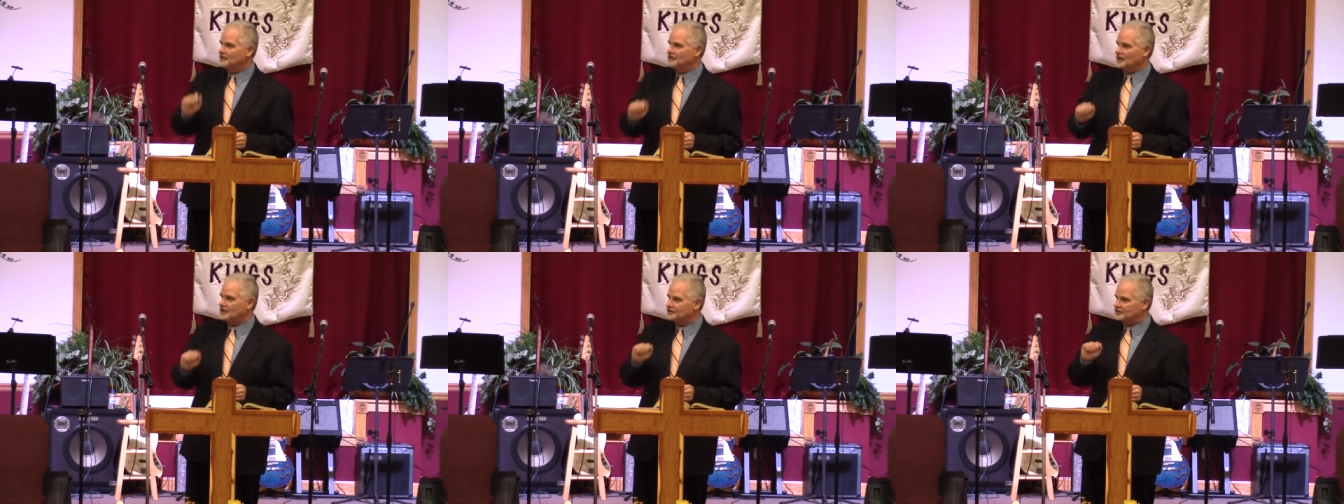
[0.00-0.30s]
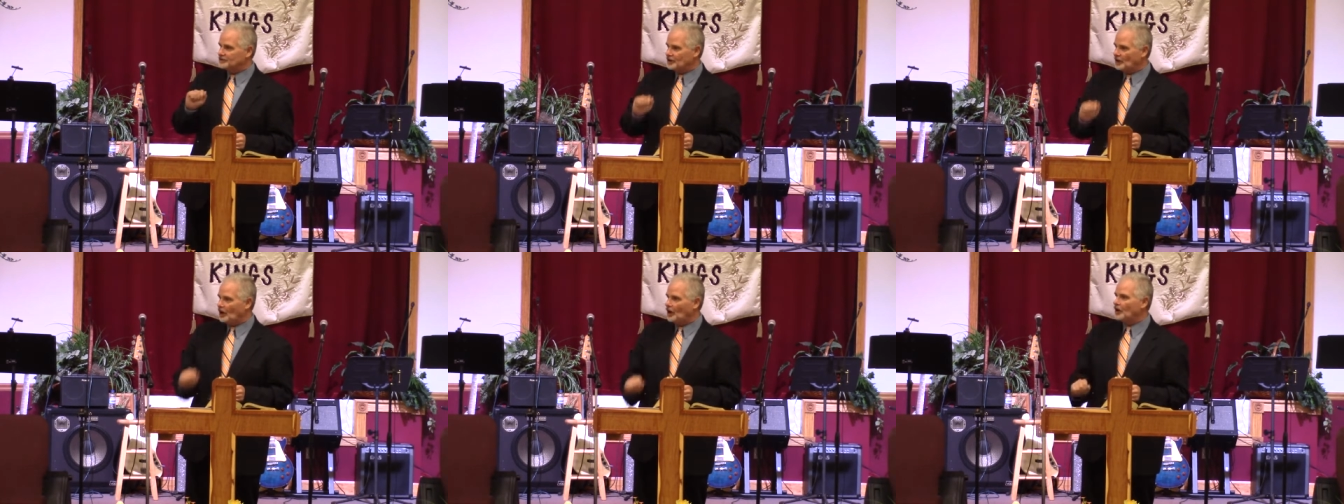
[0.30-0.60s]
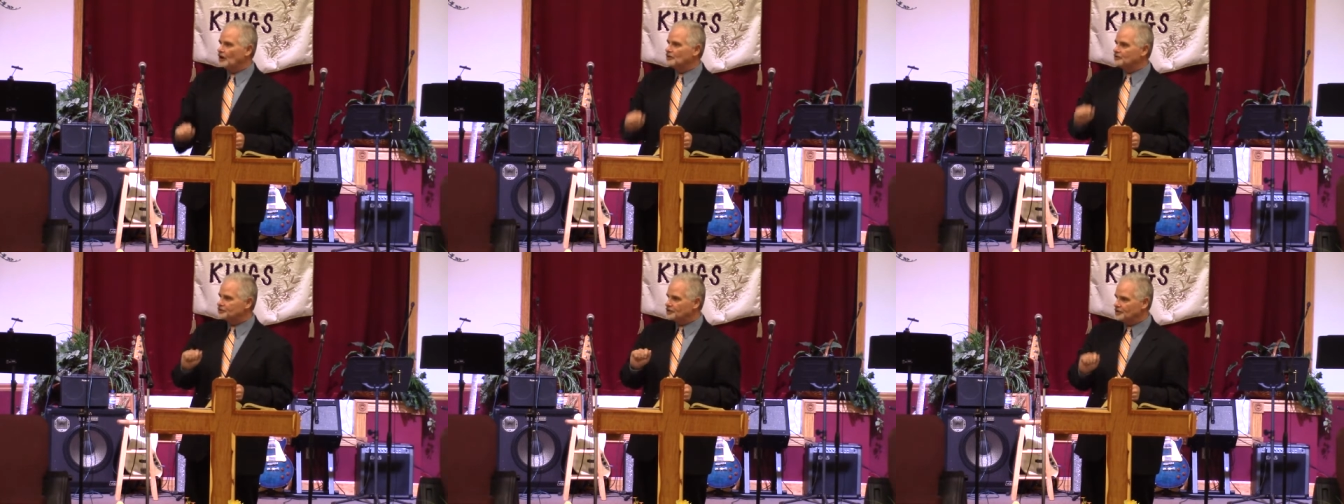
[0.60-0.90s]
that's
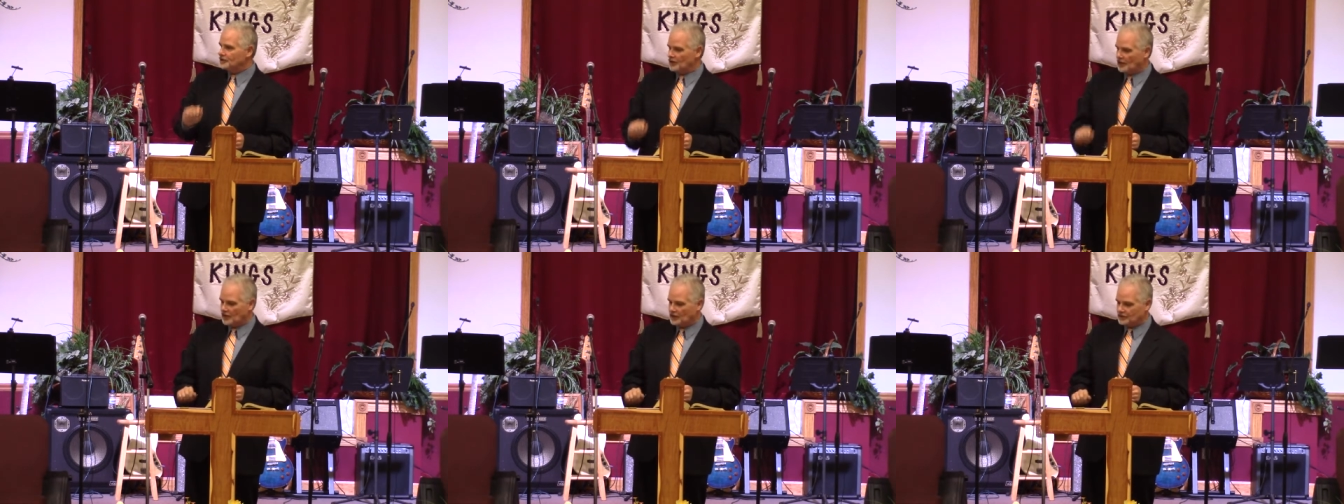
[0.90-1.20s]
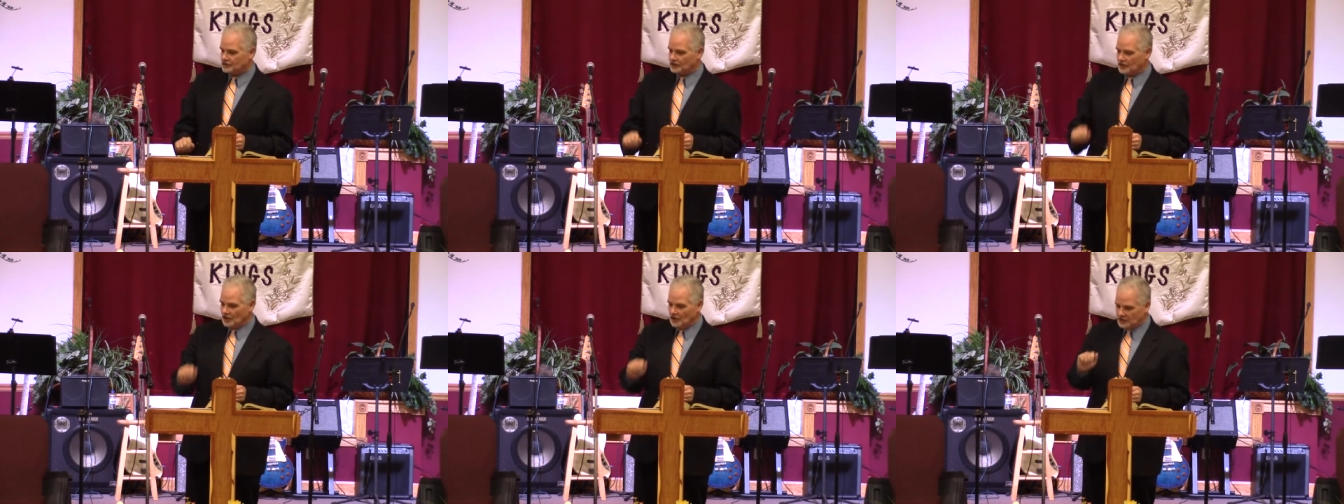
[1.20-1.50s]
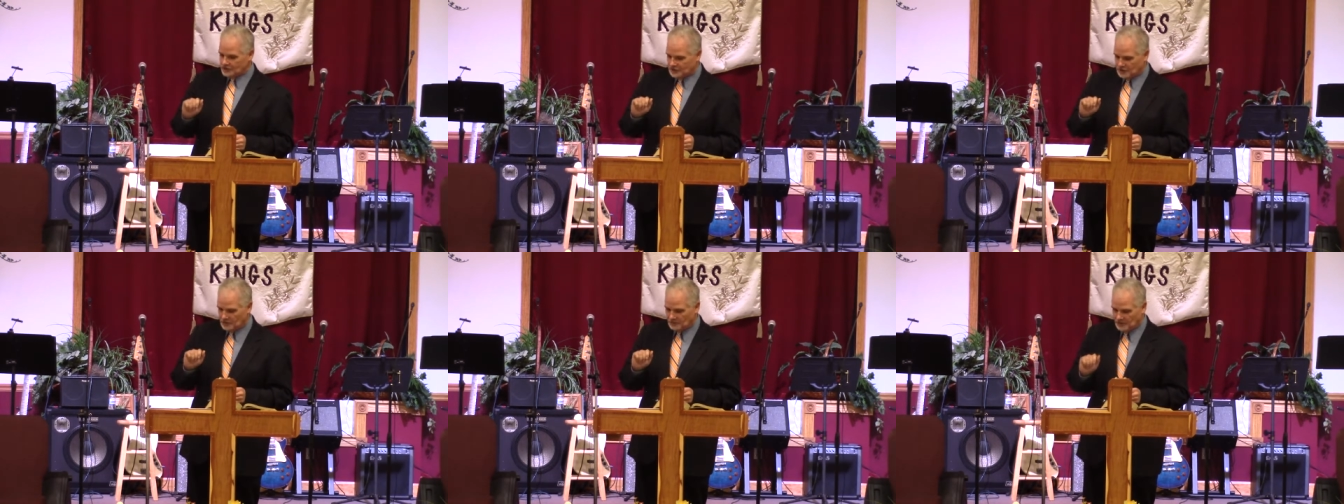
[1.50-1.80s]
causing us
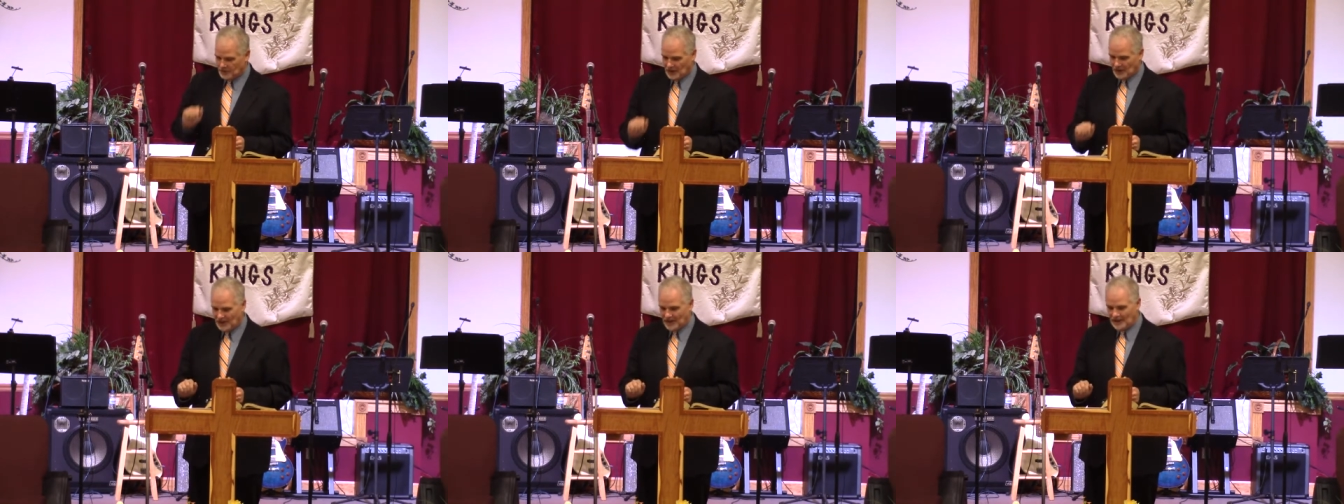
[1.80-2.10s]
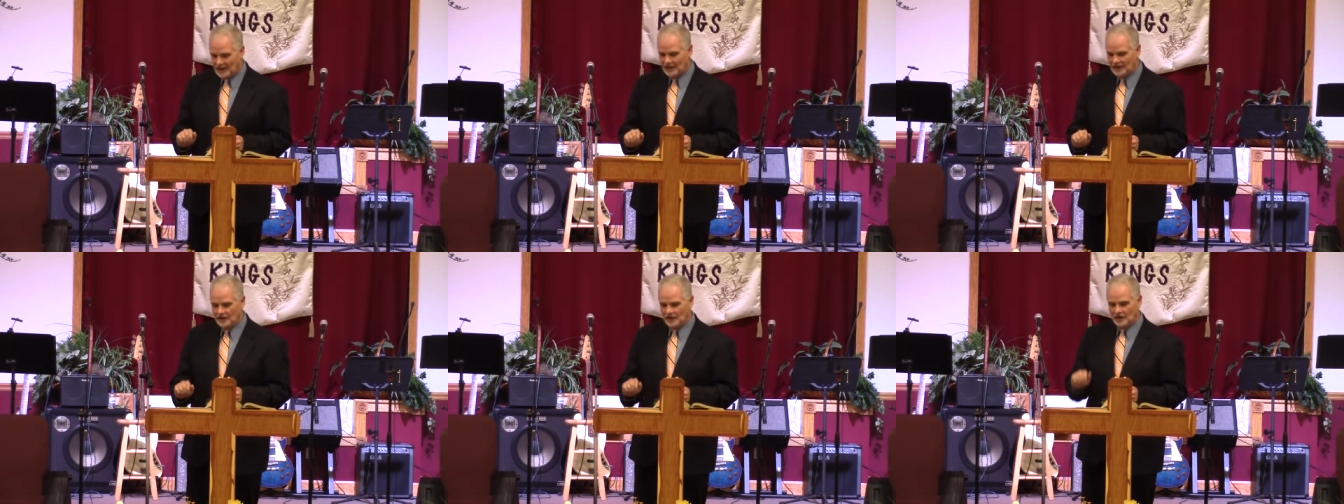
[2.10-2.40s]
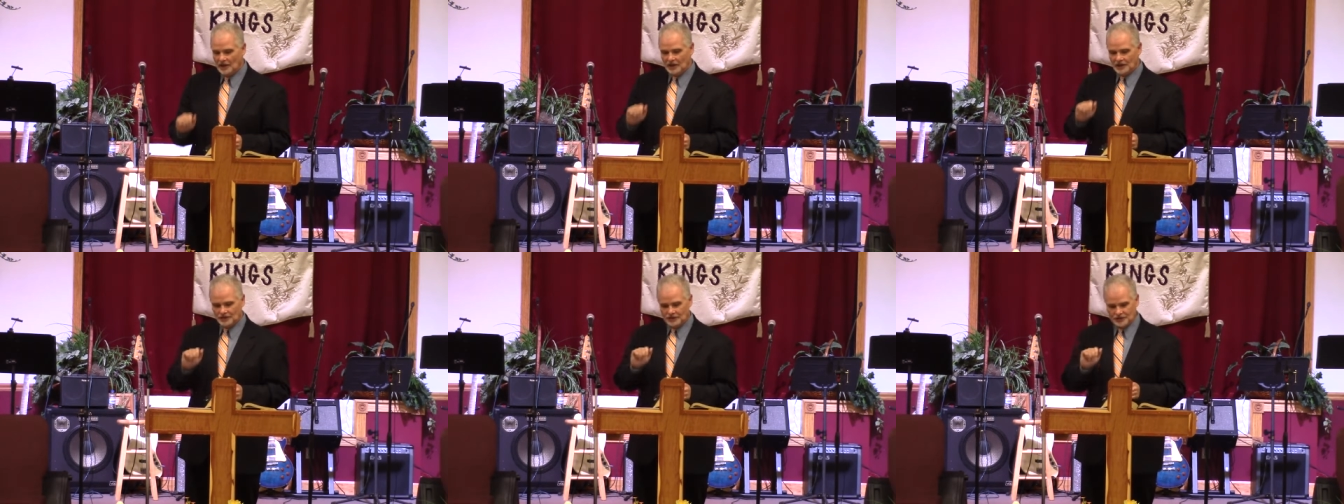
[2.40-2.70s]
to be
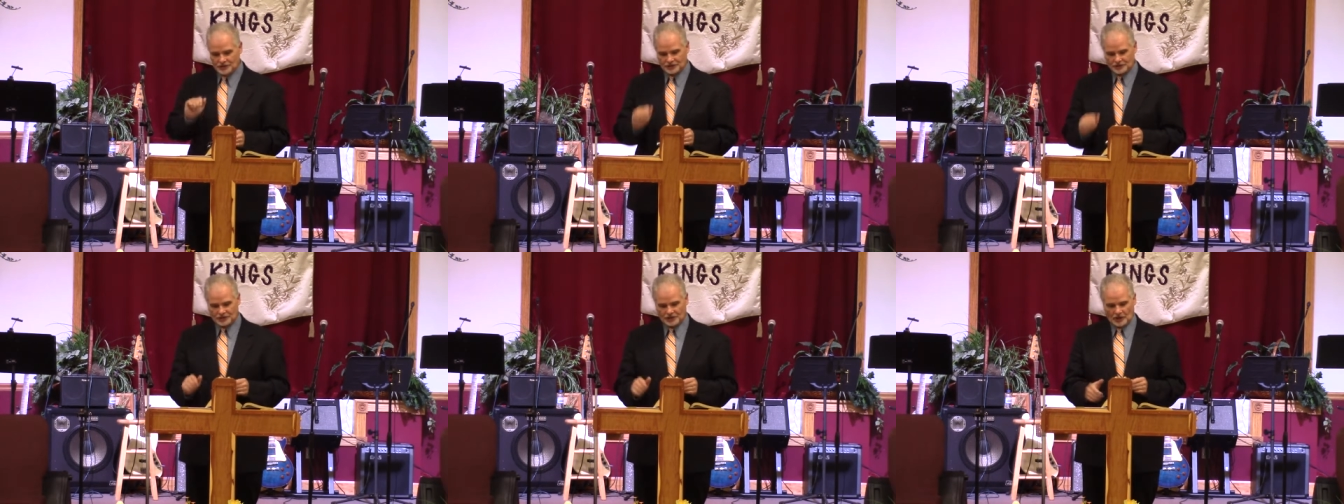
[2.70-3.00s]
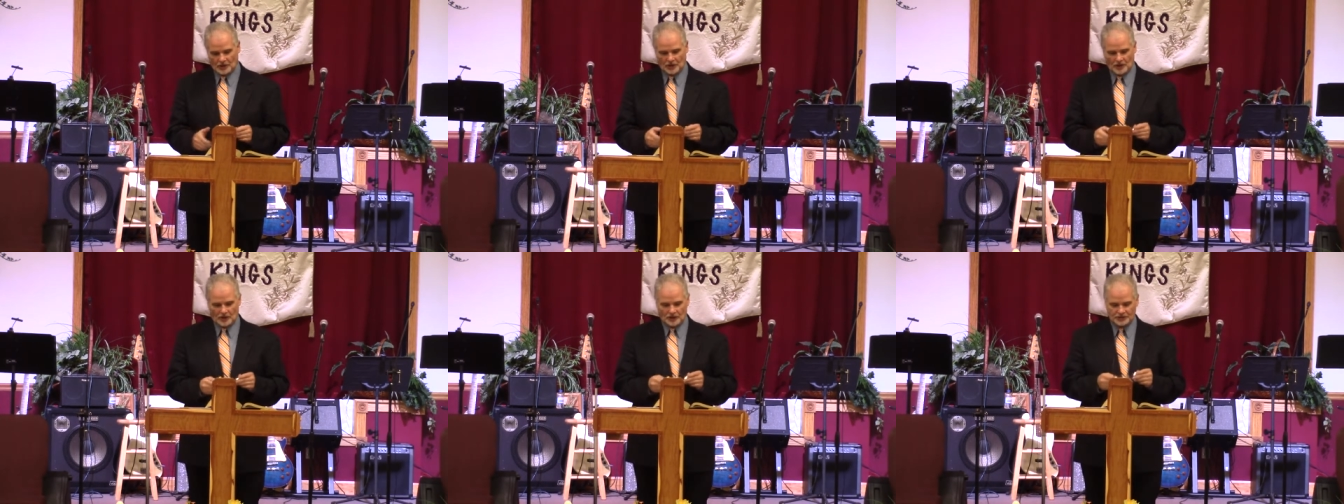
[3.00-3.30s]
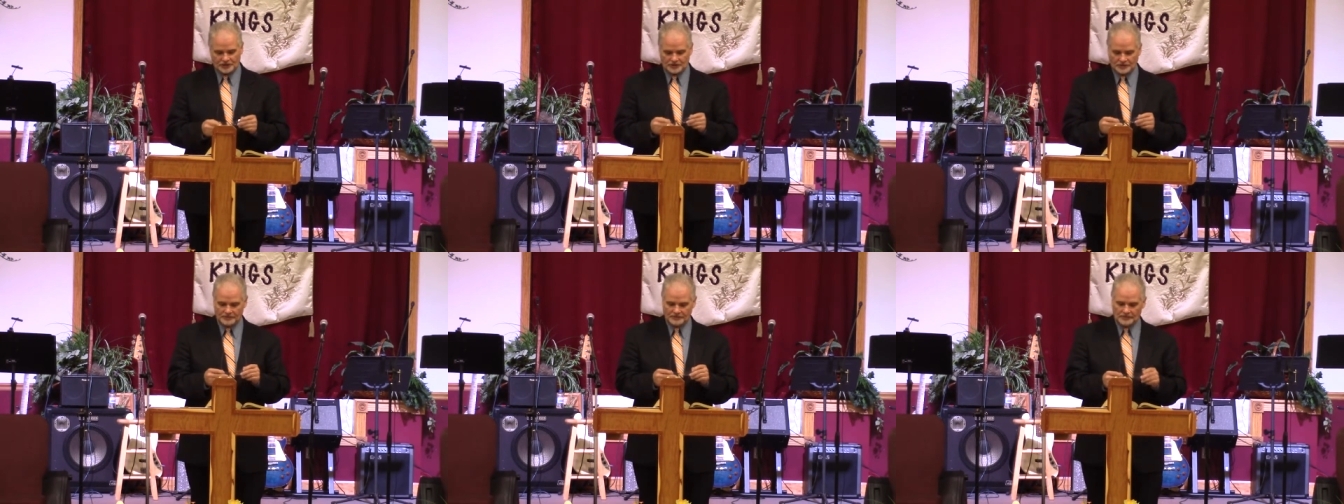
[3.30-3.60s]
discouraged.